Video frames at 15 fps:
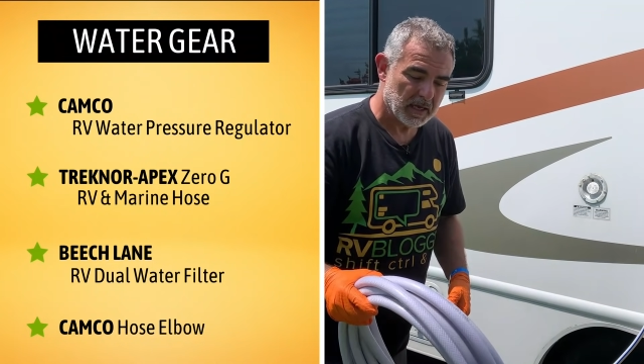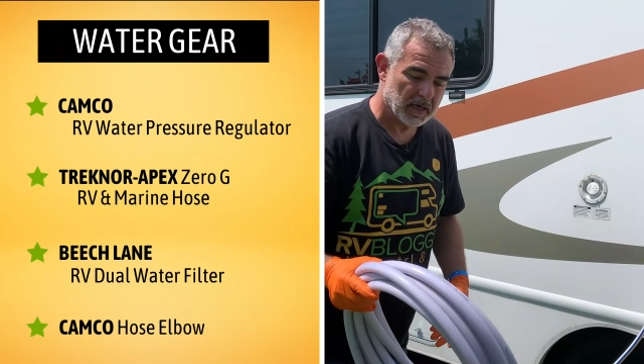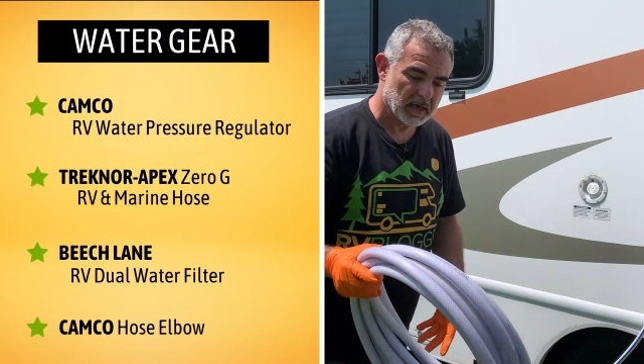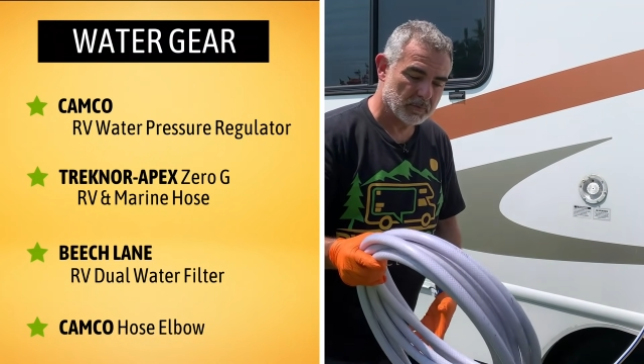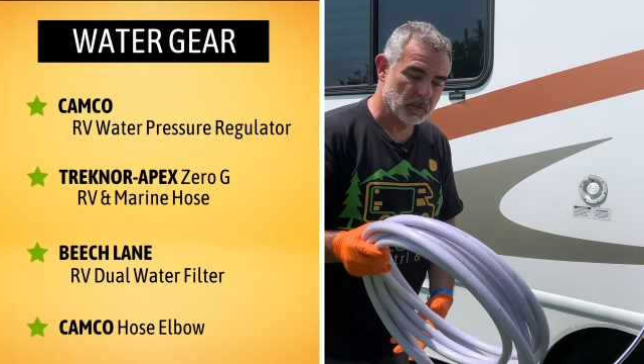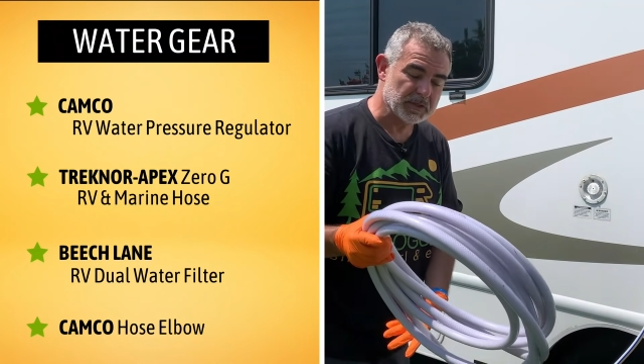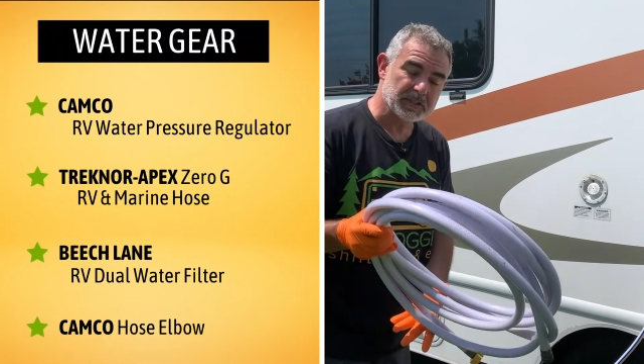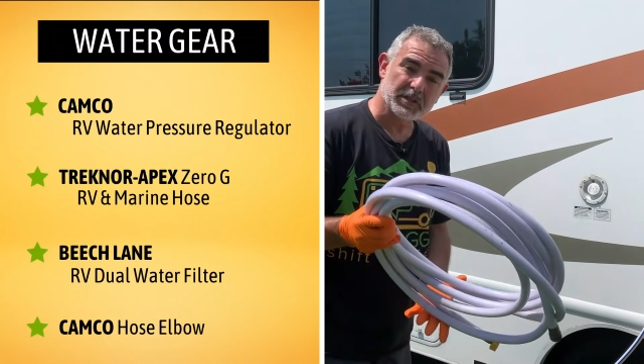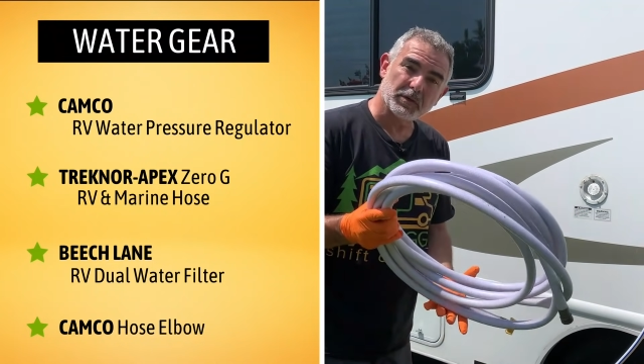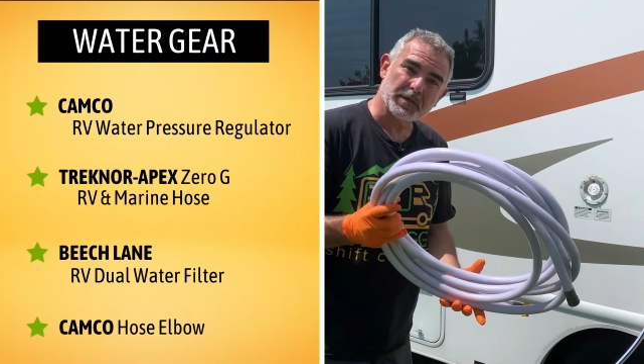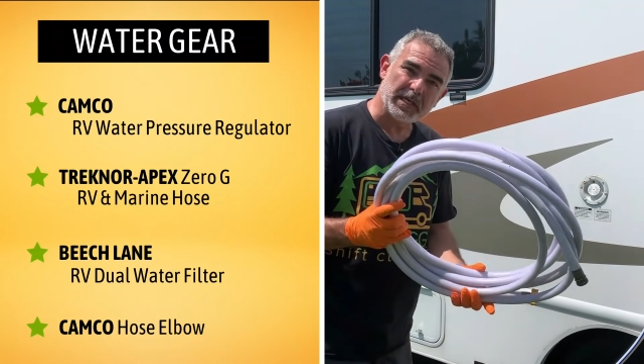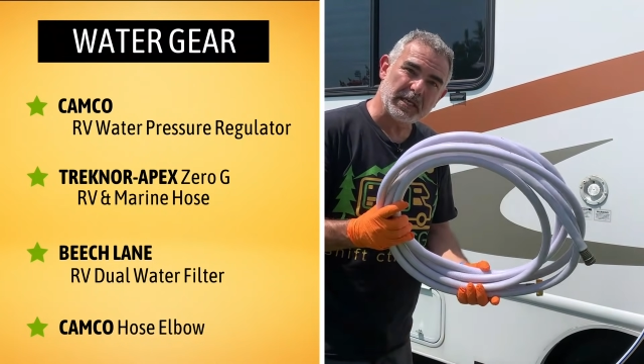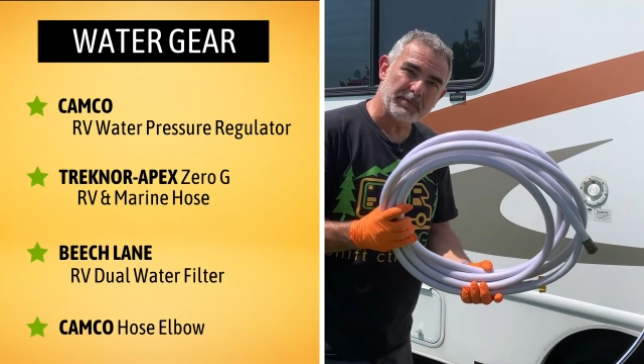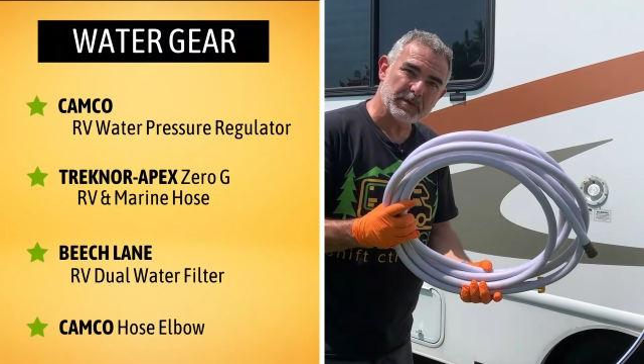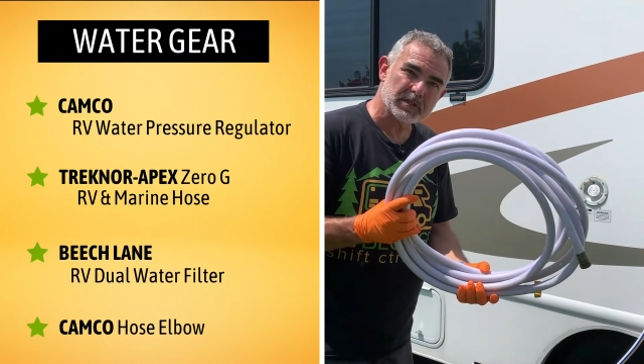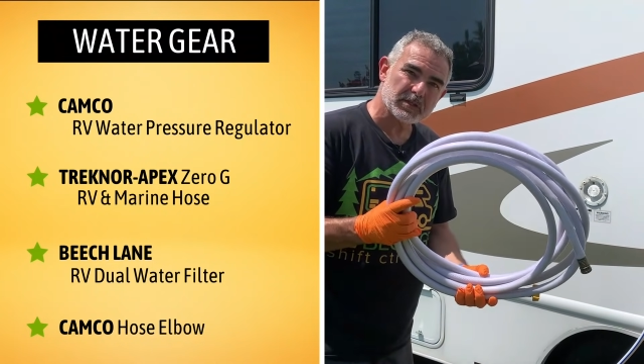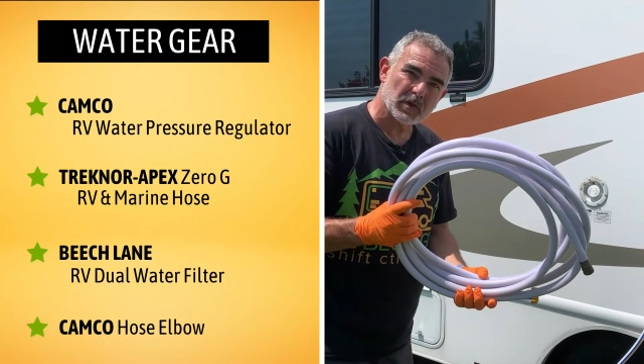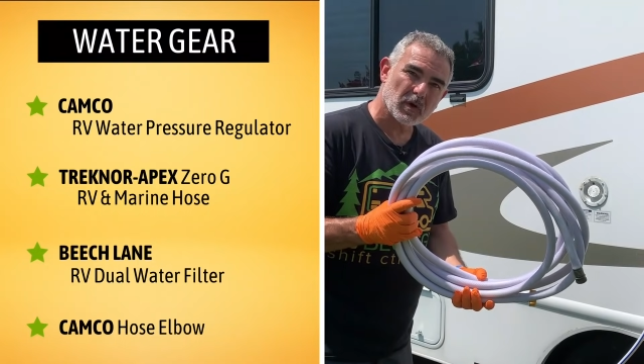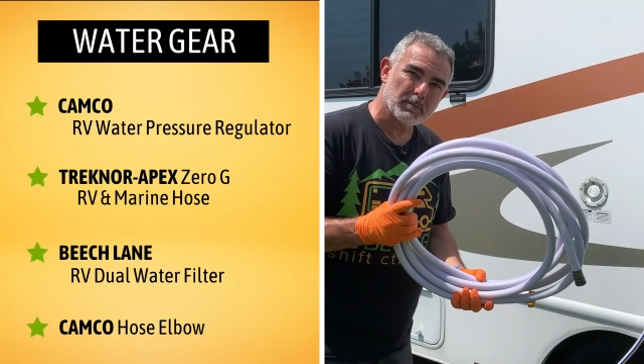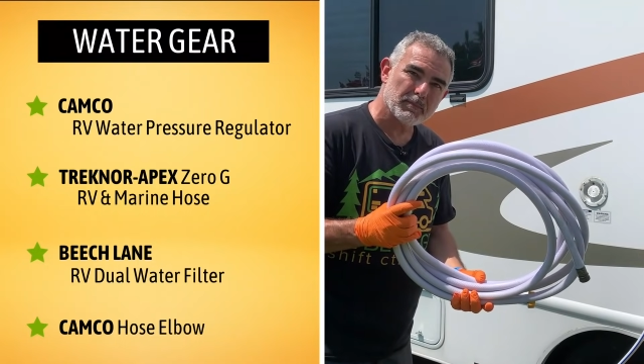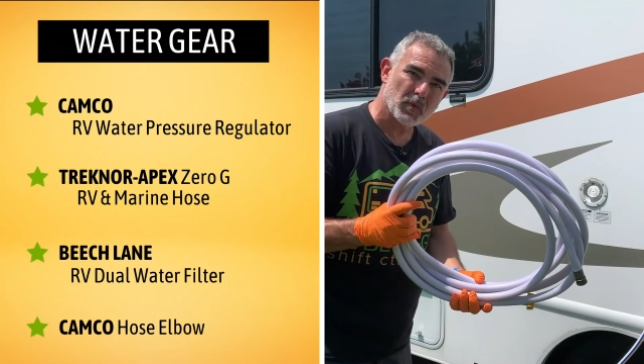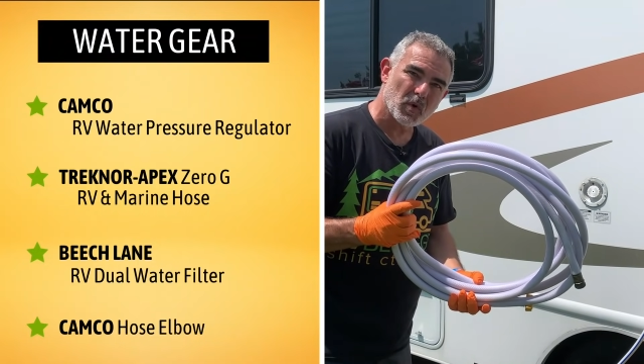Um, we still keep this
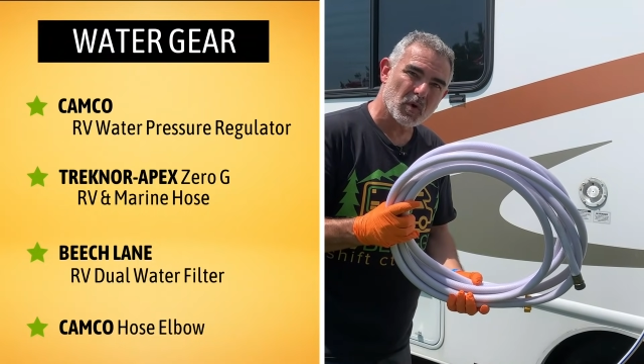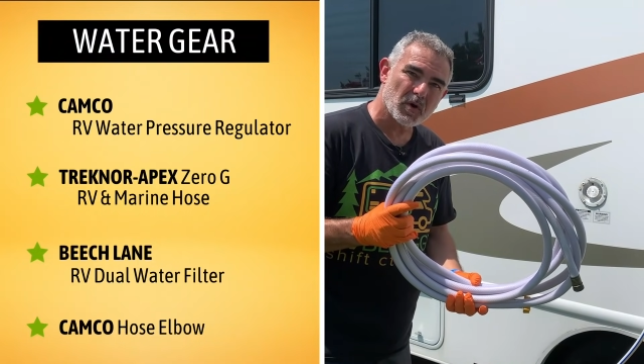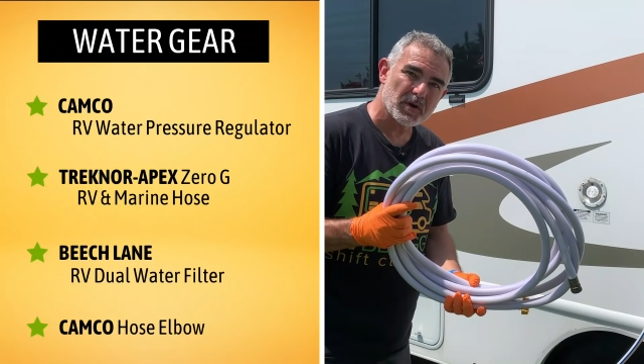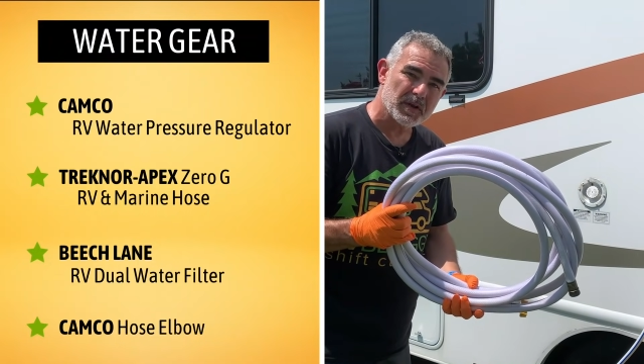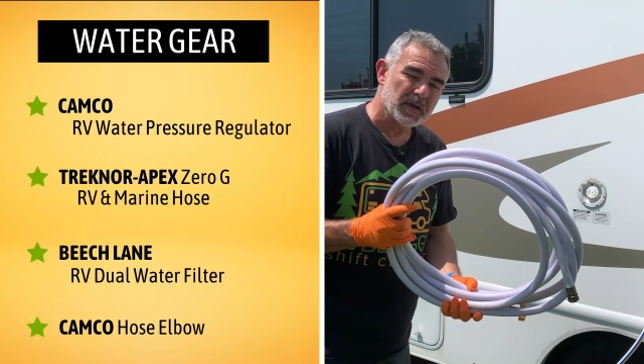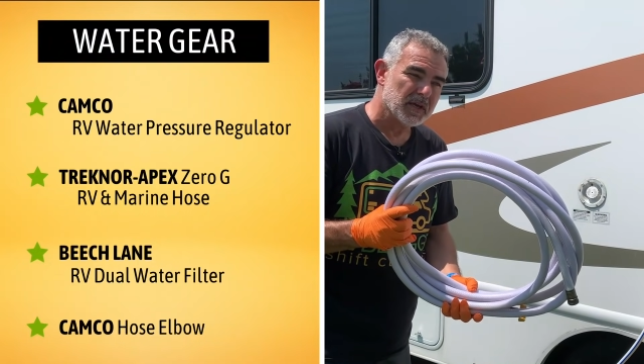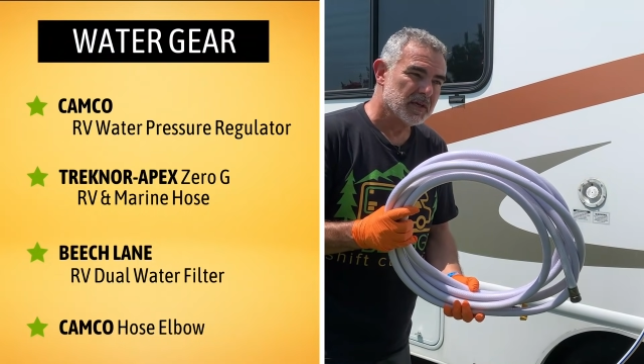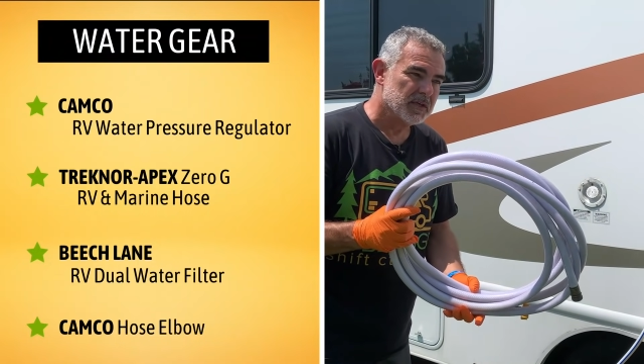on board,